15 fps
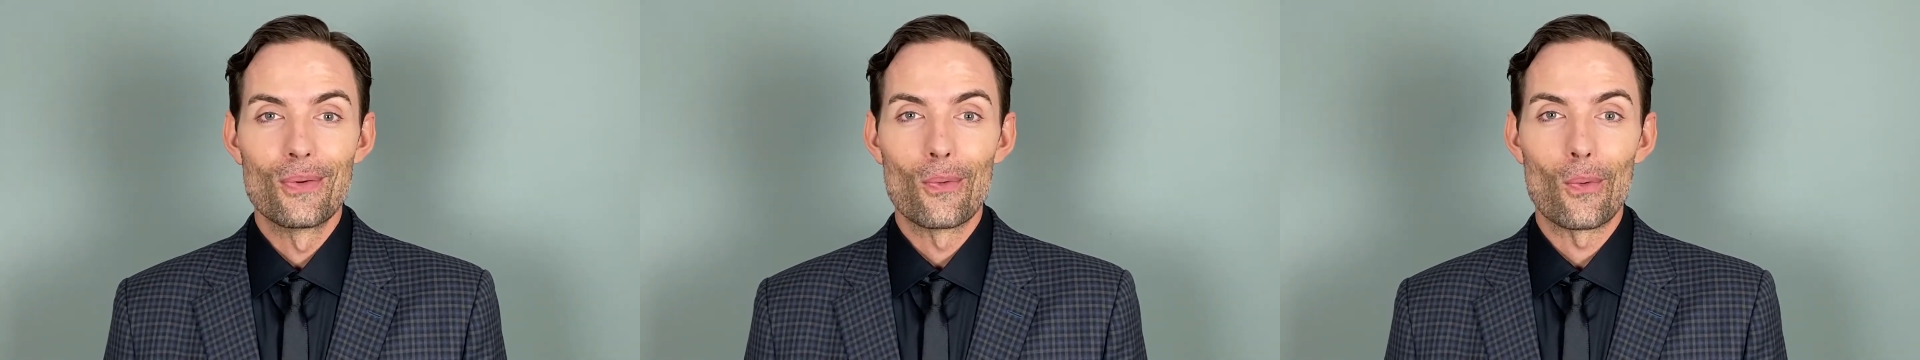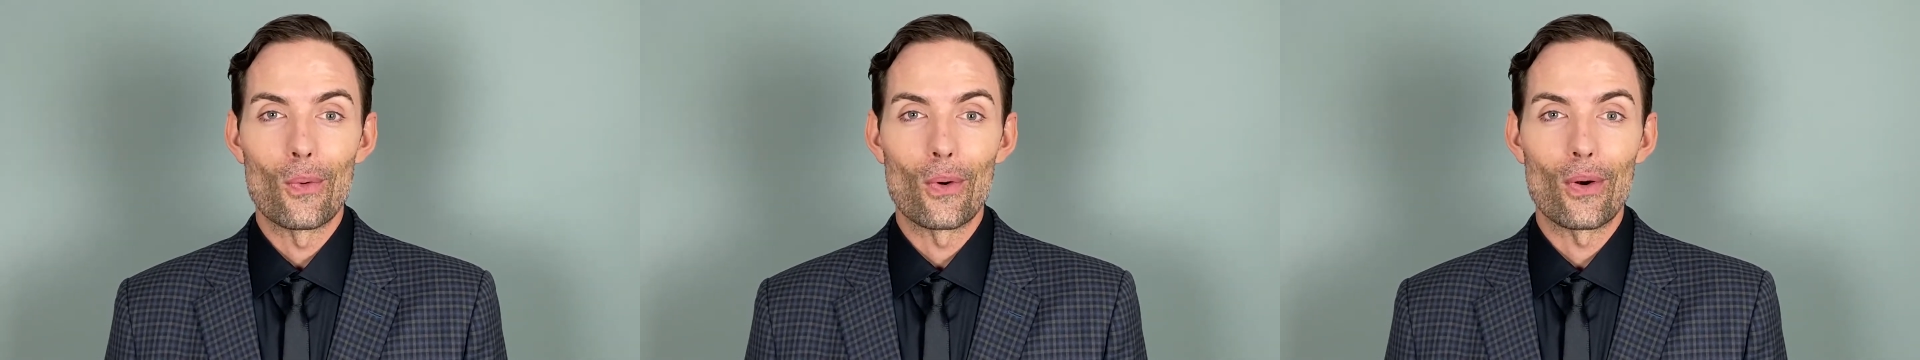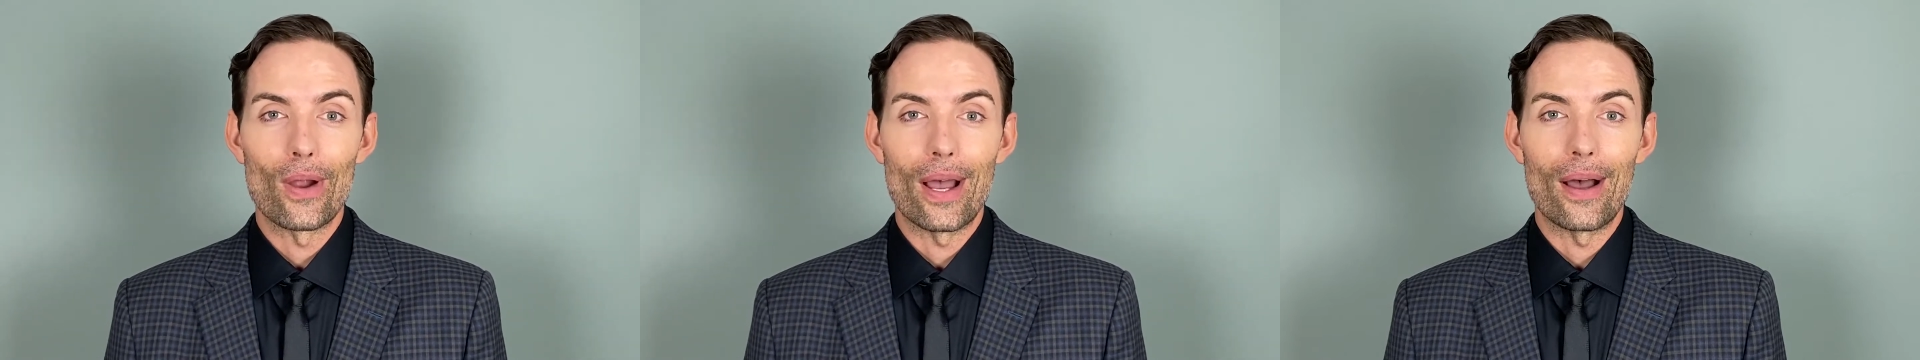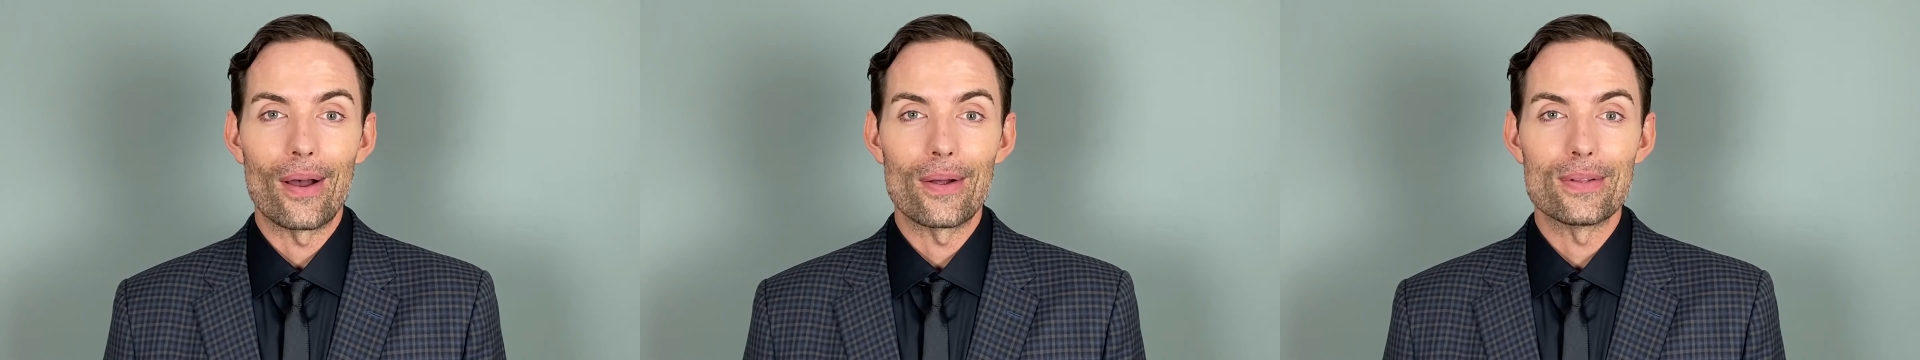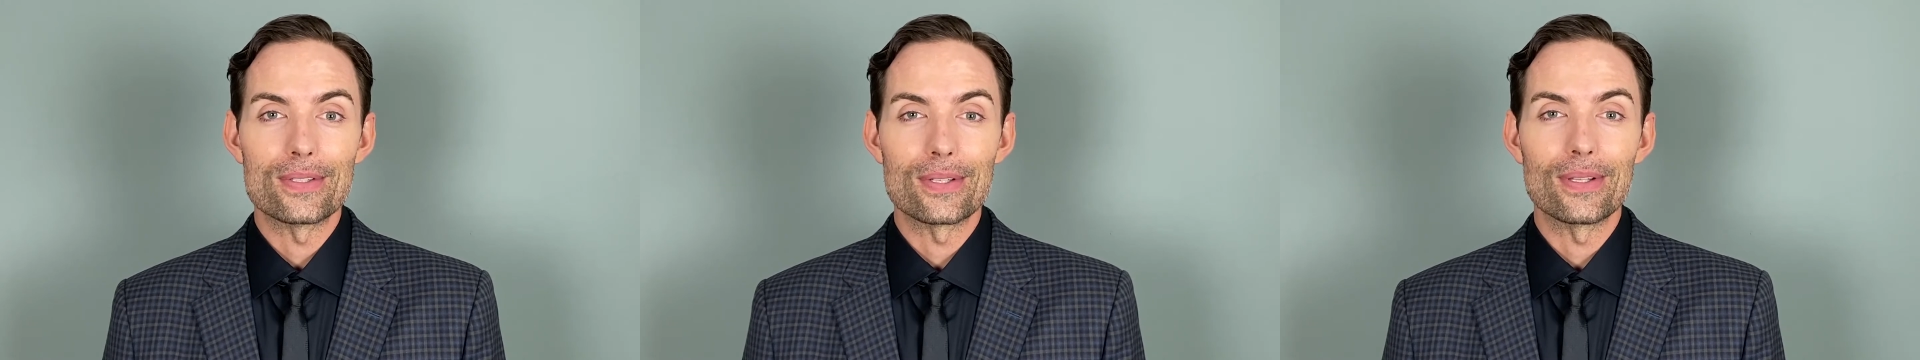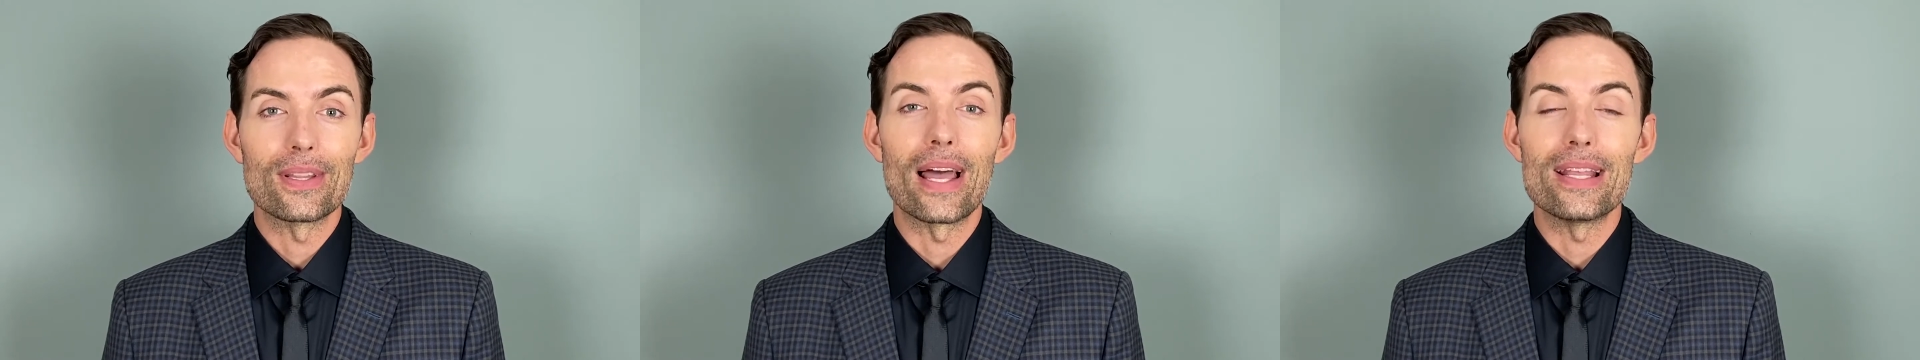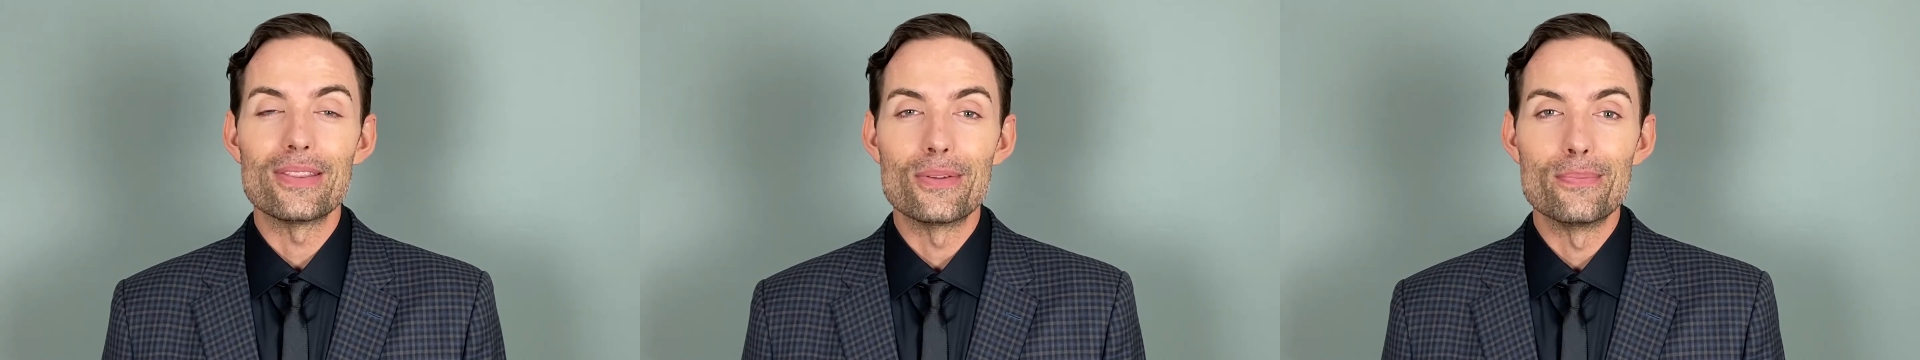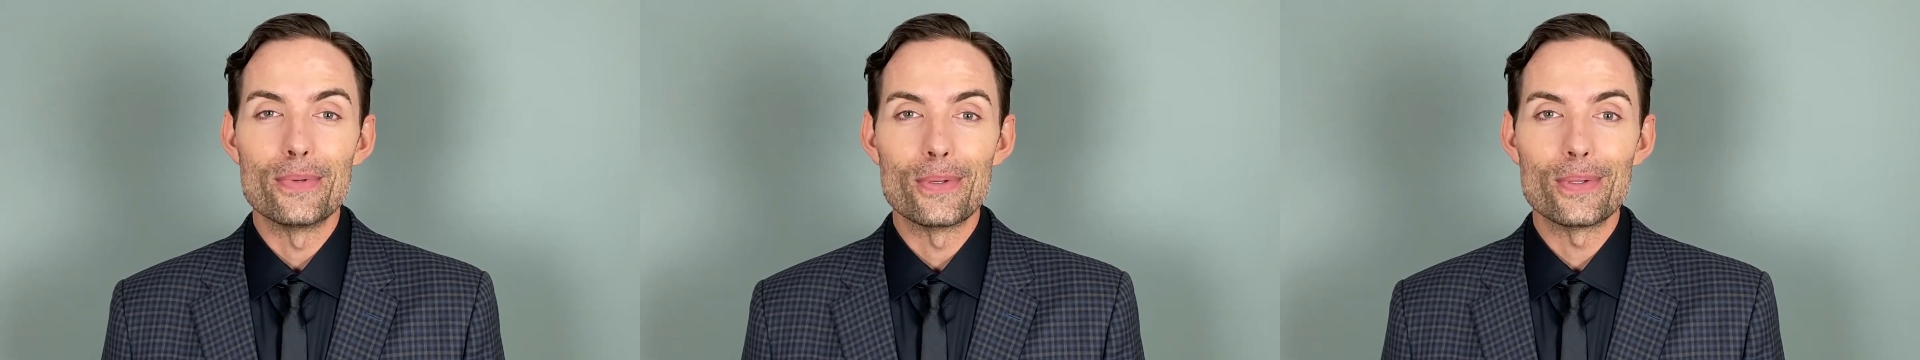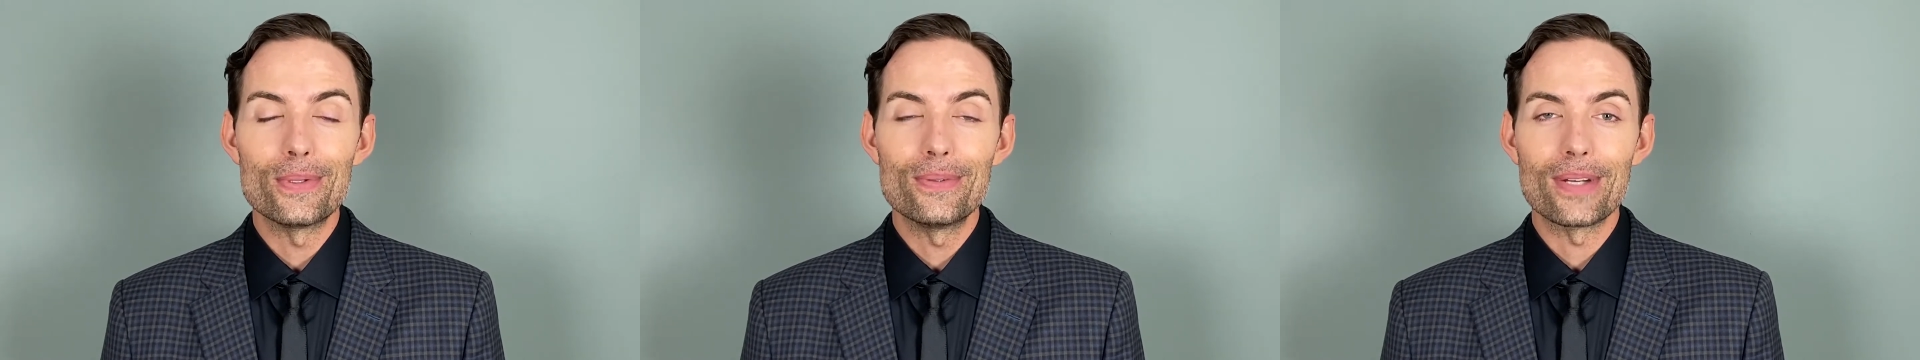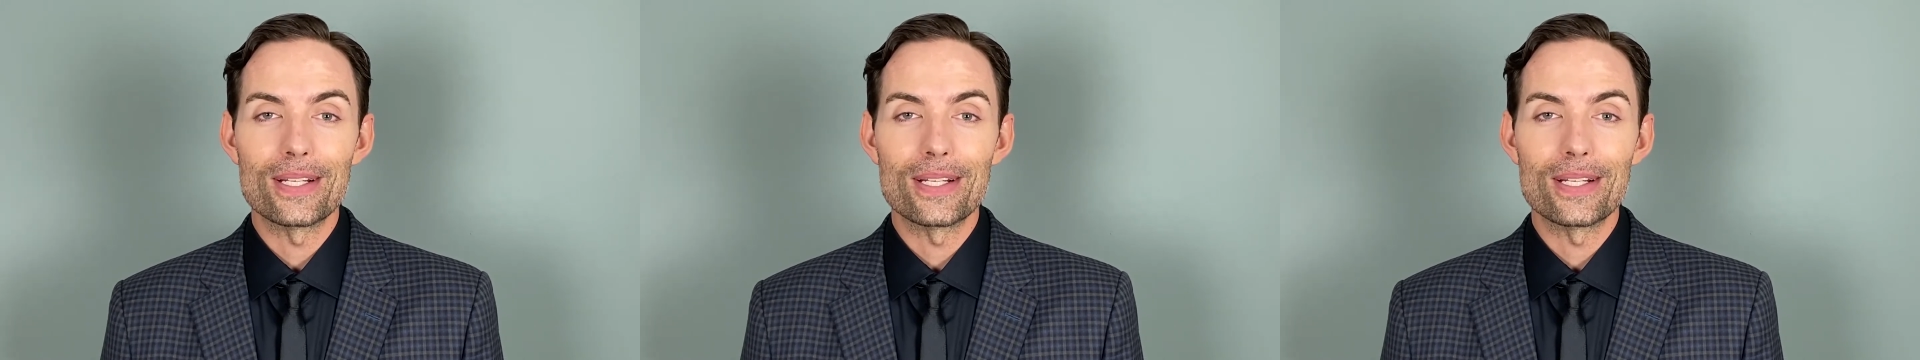or to lighten the mood,